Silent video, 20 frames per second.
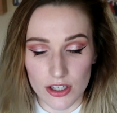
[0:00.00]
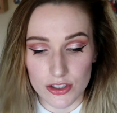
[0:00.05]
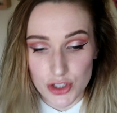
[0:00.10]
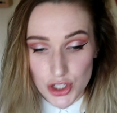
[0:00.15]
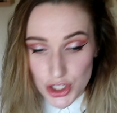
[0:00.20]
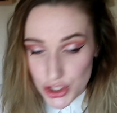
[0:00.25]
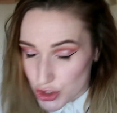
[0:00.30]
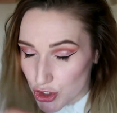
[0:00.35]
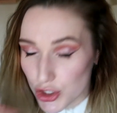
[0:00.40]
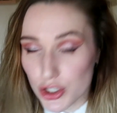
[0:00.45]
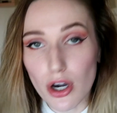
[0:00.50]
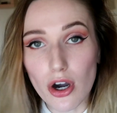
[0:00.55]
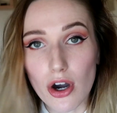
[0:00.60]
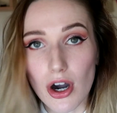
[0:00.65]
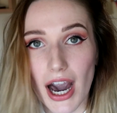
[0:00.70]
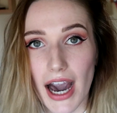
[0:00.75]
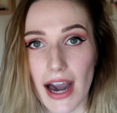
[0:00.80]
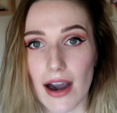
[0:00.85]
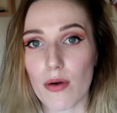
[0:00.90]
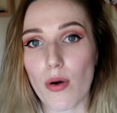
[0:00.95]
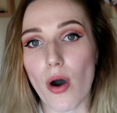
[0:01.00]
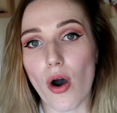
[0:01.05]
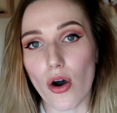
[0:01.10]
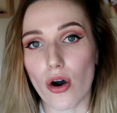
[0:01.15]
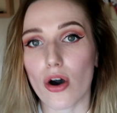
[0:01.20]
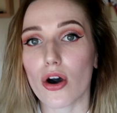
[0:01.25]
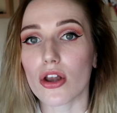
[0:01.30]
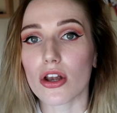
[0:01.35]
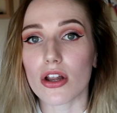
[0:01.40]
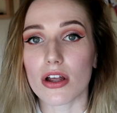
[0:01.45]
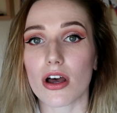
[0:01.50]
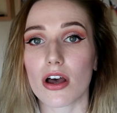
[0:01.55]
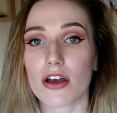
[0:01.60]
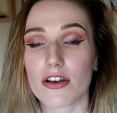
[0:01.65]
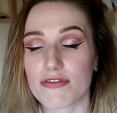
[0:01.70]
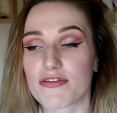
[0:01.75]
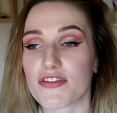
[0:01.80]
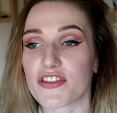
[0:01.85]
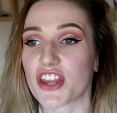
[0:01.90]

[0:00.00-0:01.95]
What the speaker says: just cut out all of